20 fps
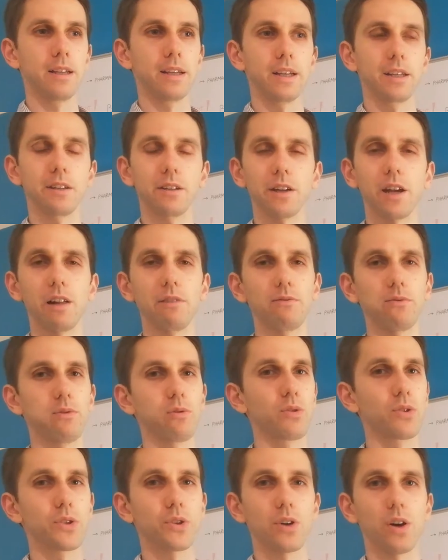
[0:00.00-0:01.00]
in a health
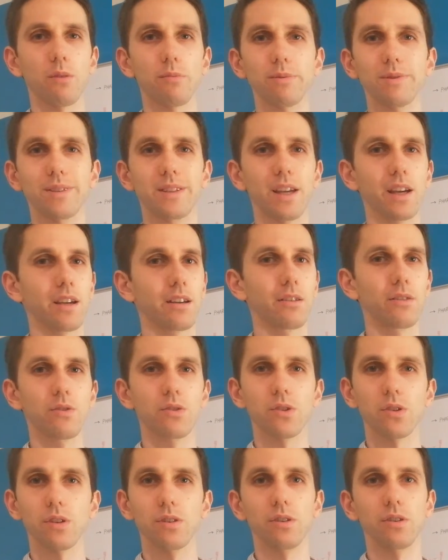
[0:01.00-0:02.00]
food shops they
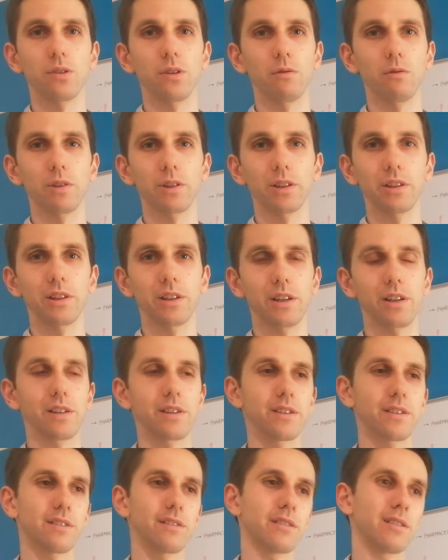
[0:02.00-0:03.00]
usually don't know what it
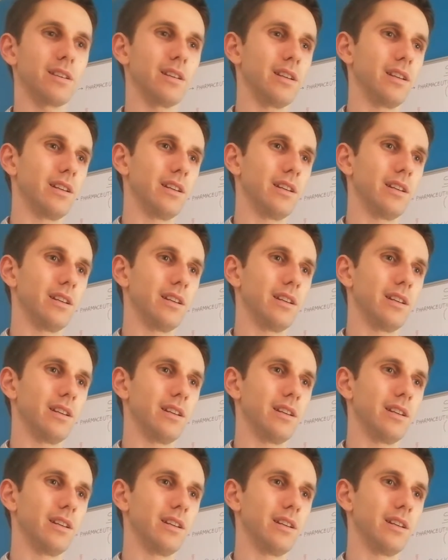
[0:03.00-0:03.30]
is.